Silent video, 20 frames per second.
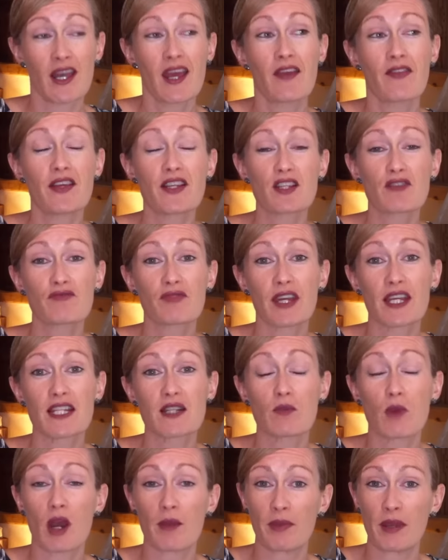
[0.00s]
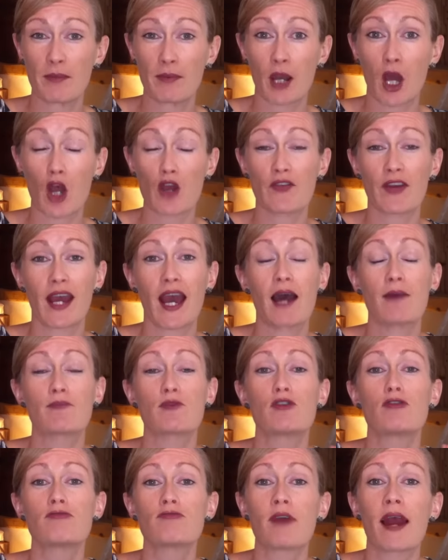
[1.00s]
There's a reason why people
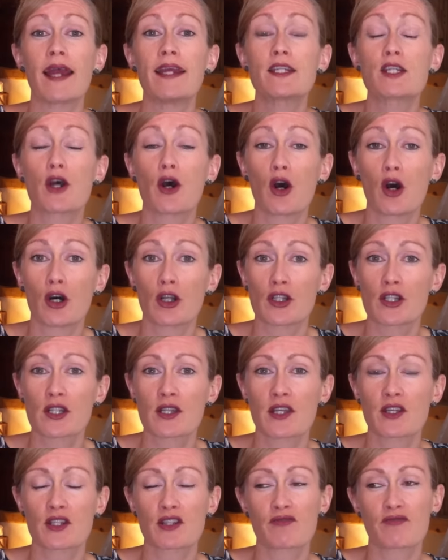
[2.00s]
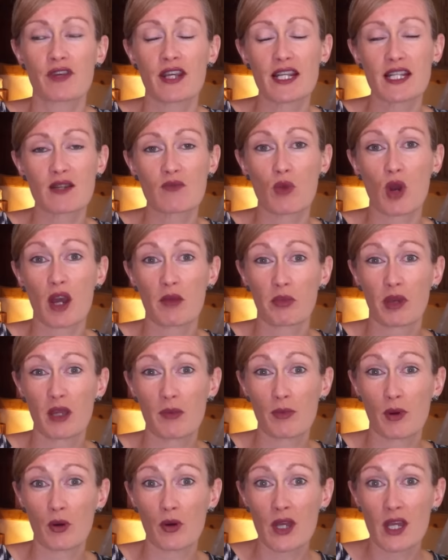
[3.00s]
overcome great odds. There's a reason why
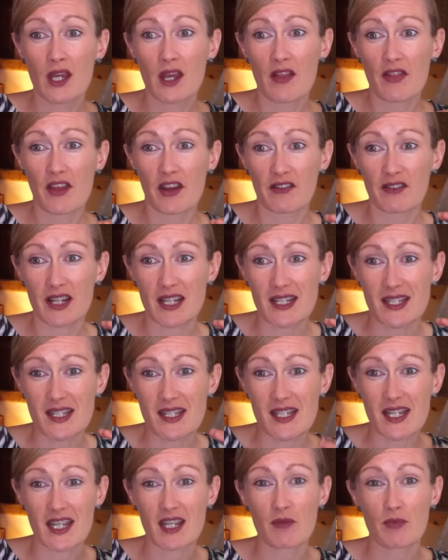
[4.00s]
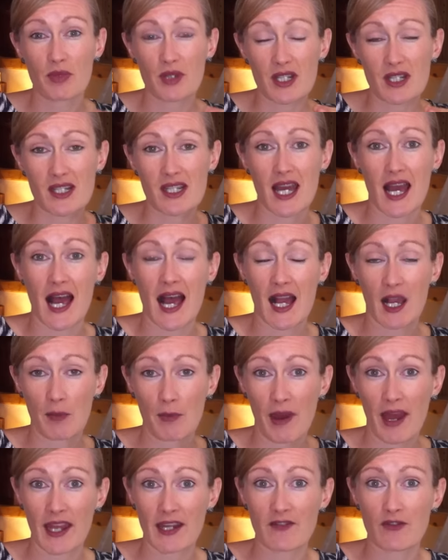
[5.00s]
people that are in deep, dark,
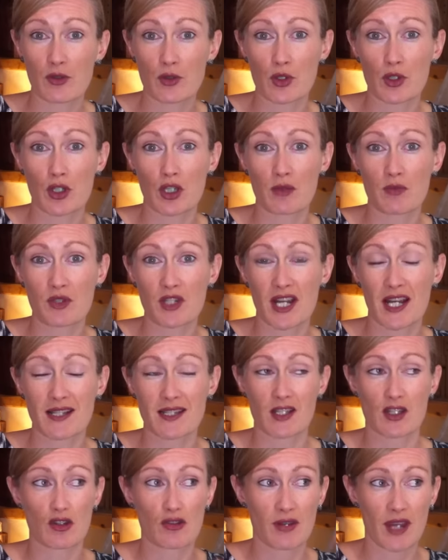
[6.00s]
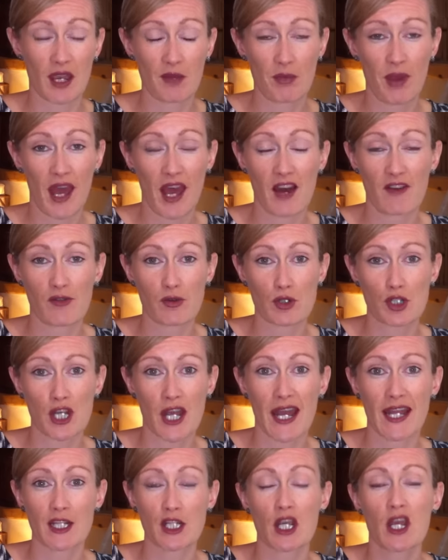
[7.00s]
painful circumstances create powerful
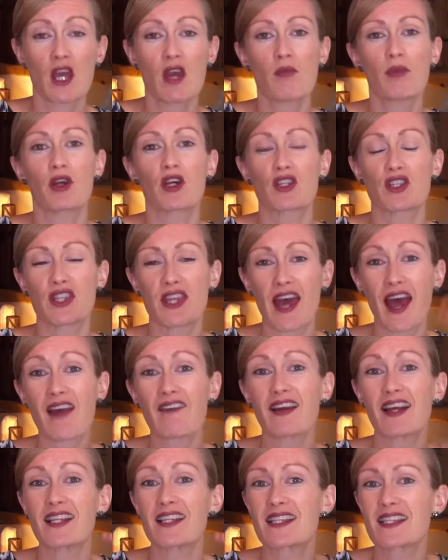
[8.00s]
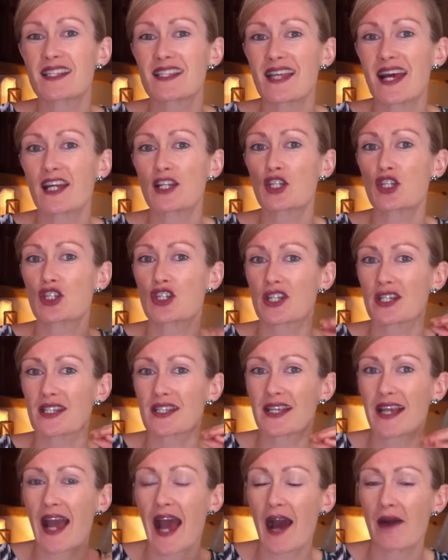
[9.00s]
change because they're in such
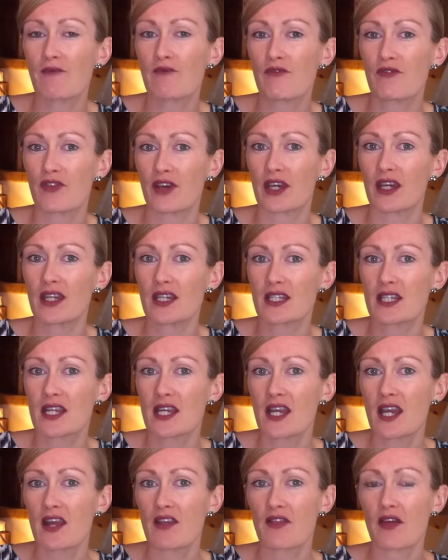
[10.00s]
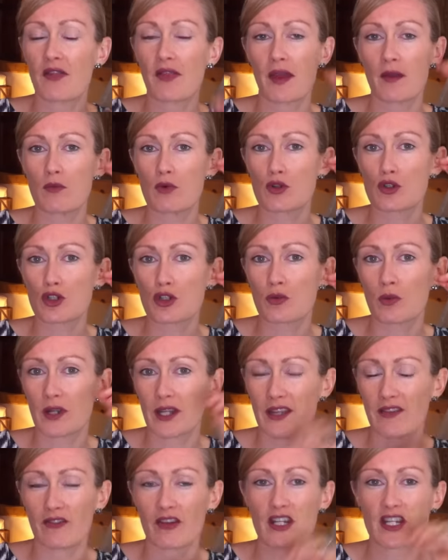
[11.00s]
discomfort that they will do
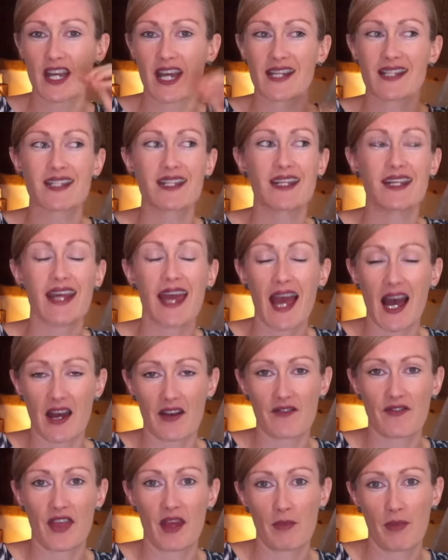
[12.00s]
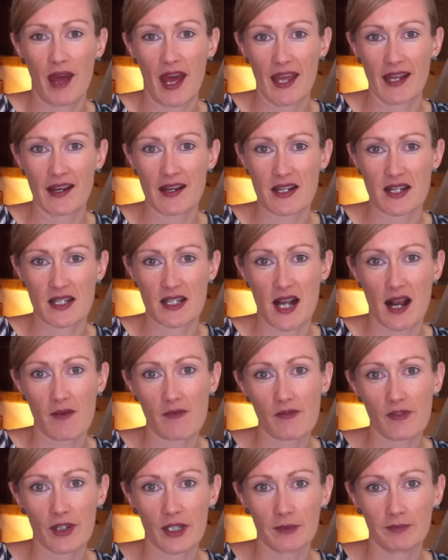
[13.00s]
whatever it takes to get out of that pain and
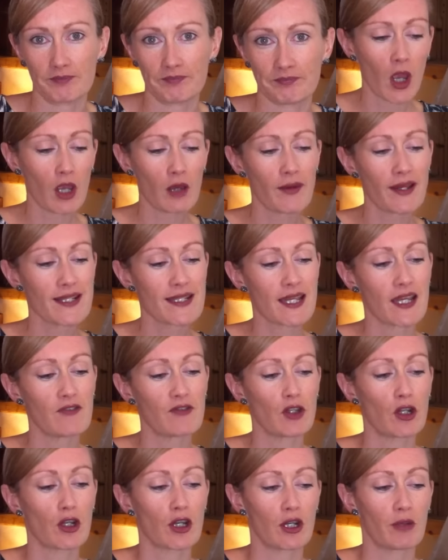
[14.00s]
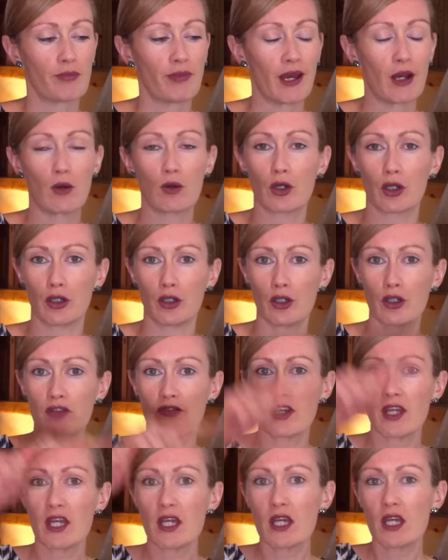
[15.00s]
discomfort. I always say if you look at a bell
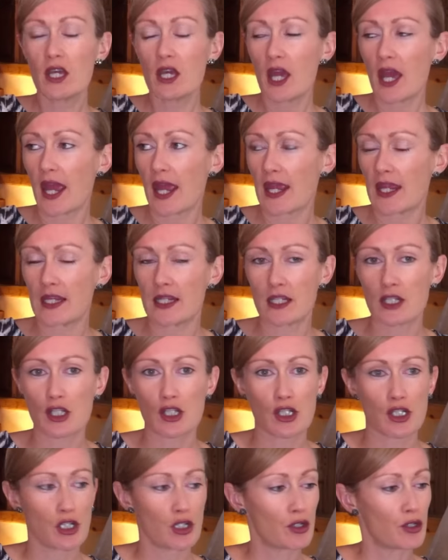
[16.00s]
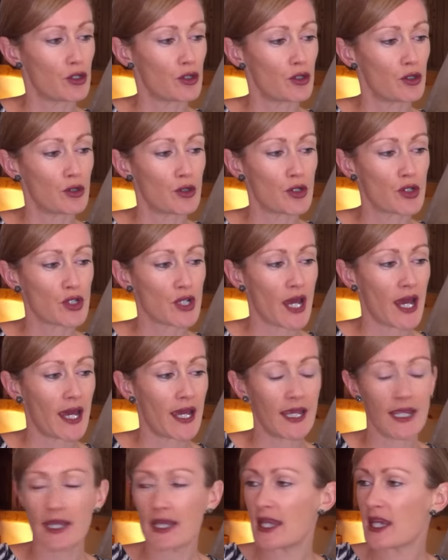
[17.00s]
curve and you
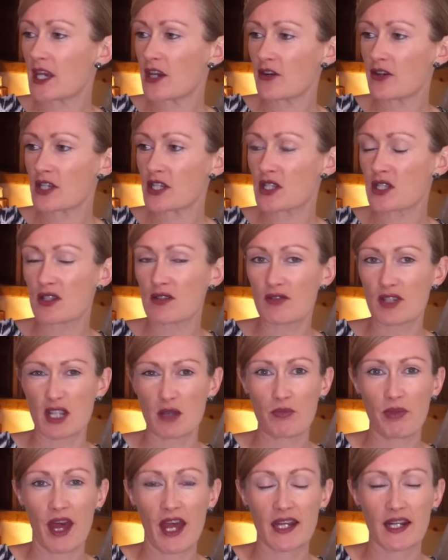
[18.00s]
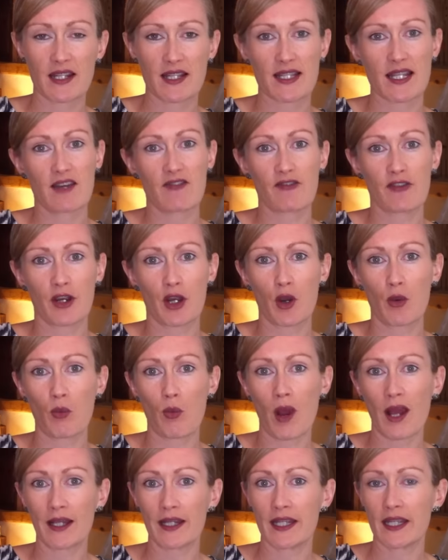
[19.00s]
say, here is deep pain and suffering on
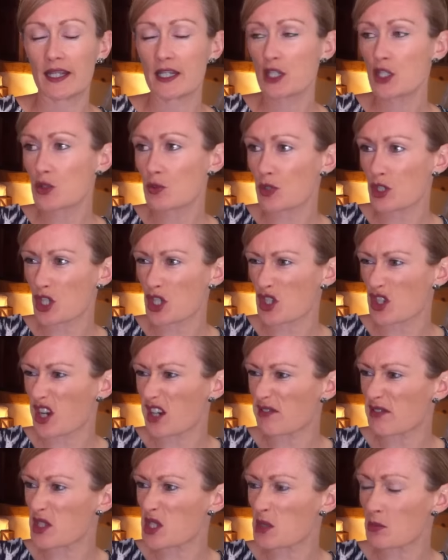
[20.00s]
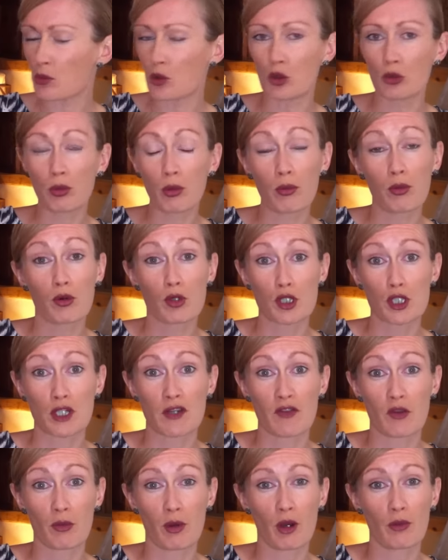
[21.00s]
one end, which is kind of a small proportion
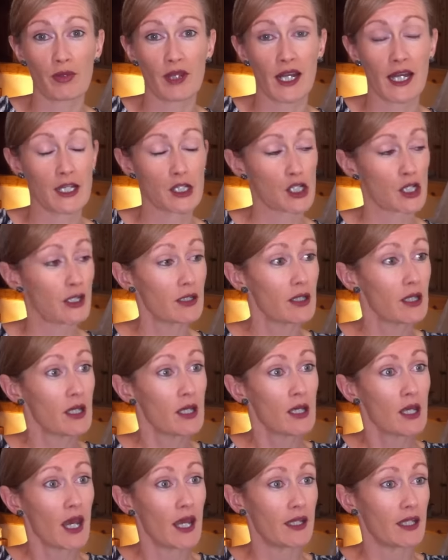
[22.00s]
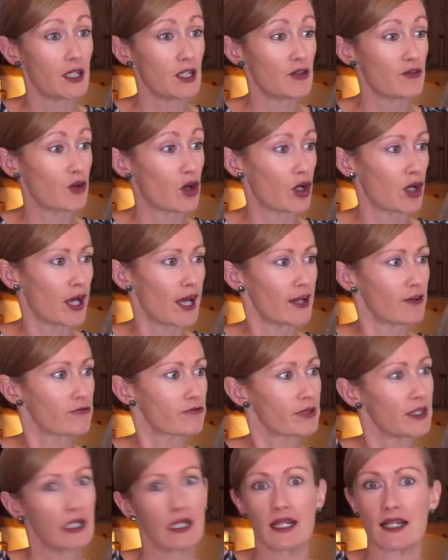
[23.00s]
of the population, and then you've got like
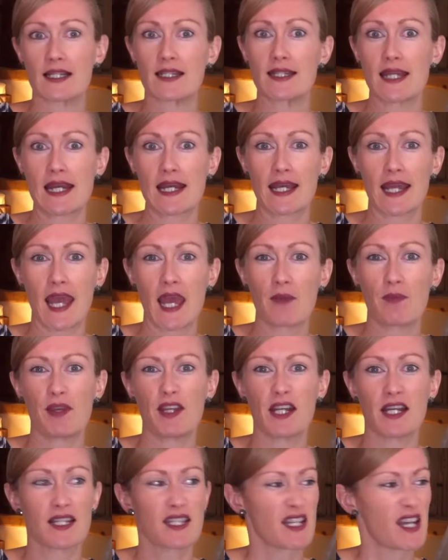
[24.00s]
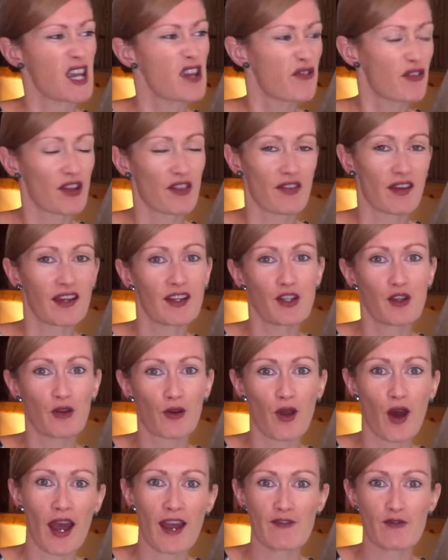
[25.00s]
real ecstatic happiness and everything in your
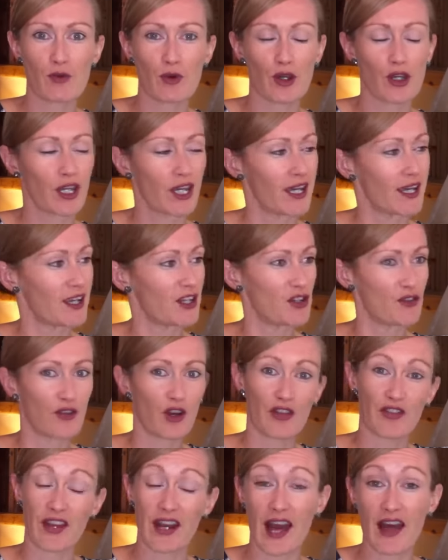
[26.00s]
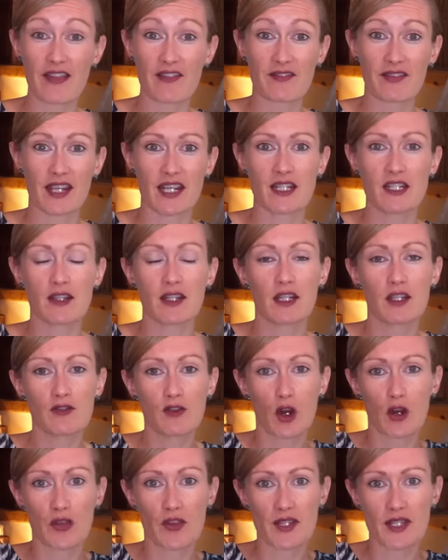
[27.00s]
life working, and you've got that other end, and then you've
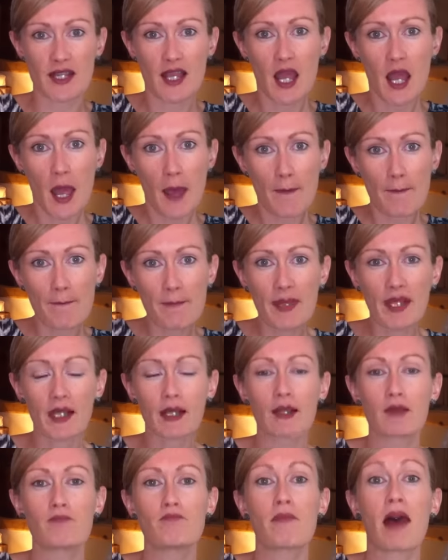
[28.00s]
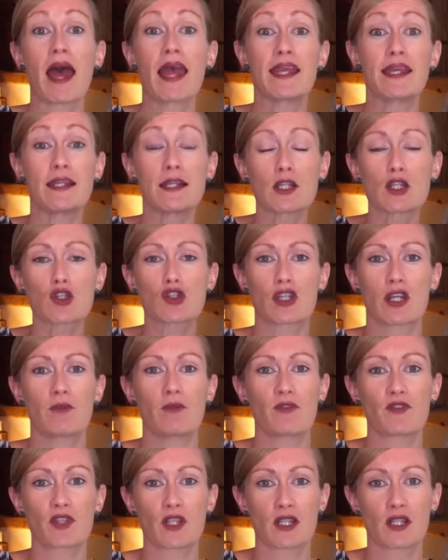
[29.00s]
got this middle mainstream
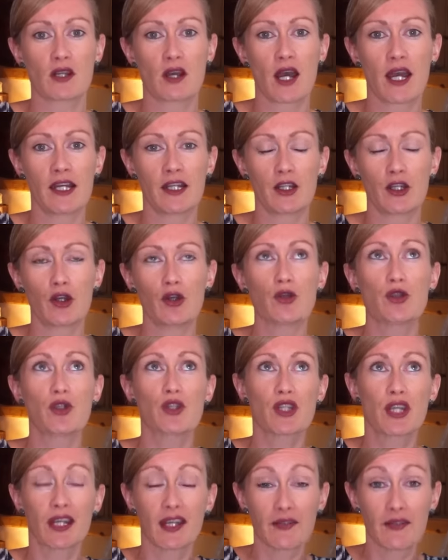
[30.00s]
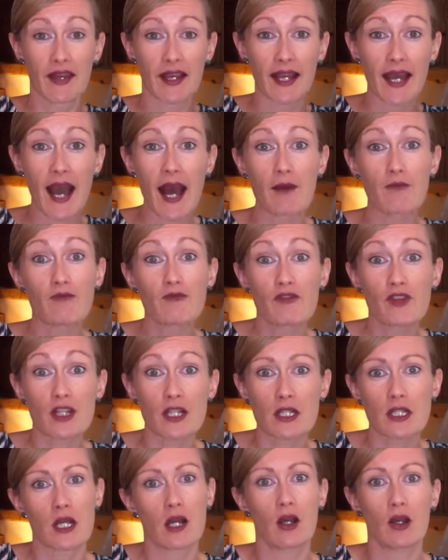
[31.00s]
of society who sit in the
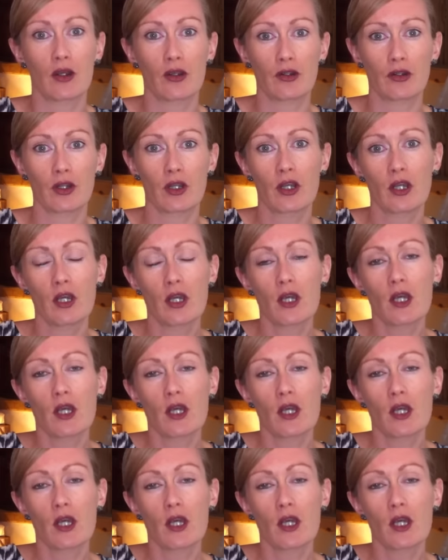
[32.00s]
comfort zone.